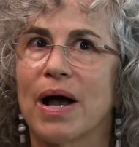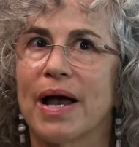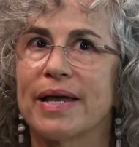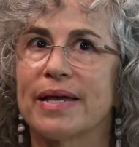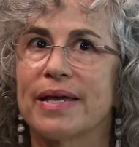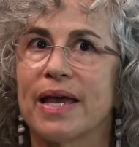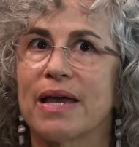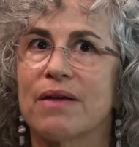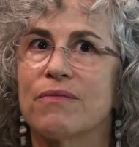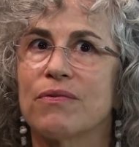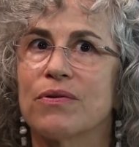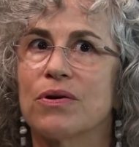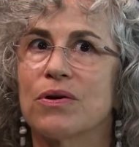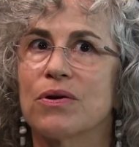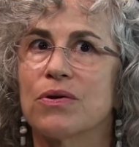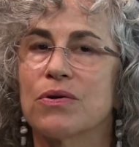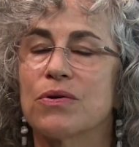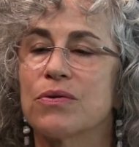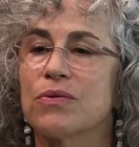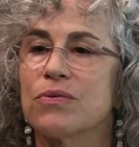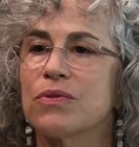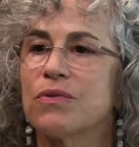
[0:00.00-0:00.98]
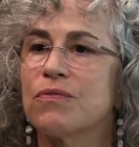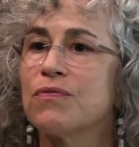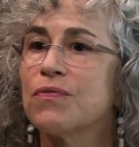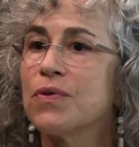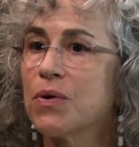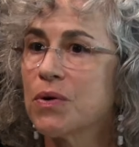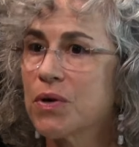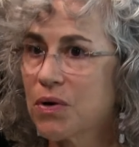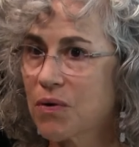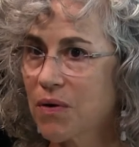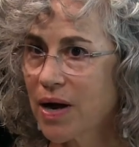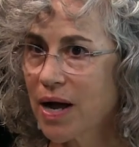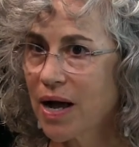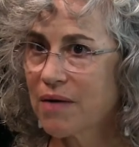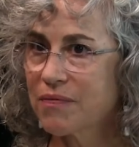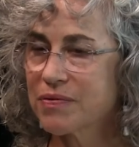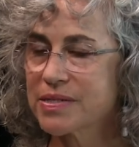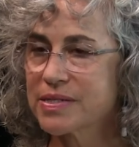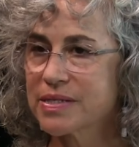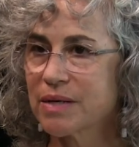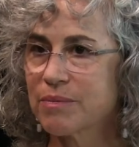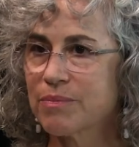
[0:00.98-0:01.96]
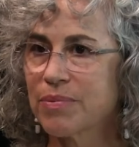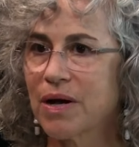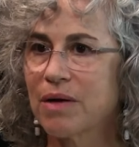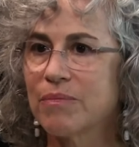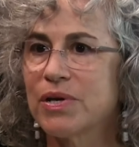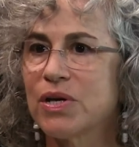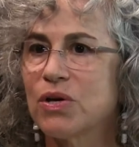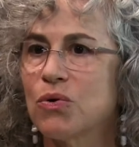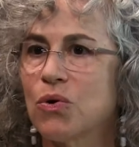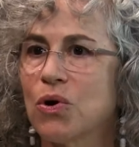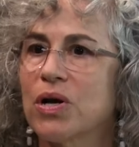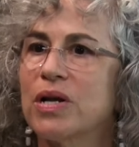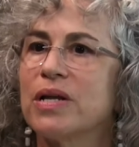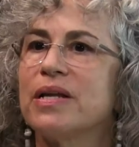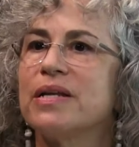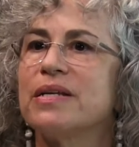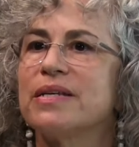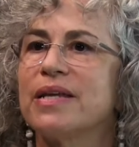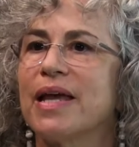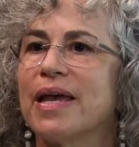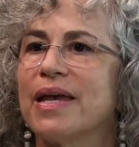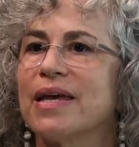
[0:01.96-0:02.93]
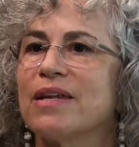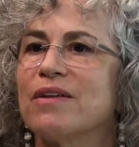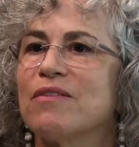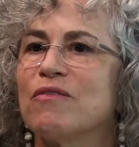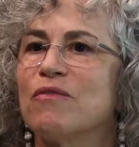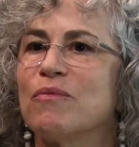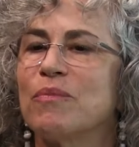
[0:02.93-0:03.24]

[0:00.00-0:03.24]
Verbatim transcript: I gave her the photographs that Bobby Gordon had taken of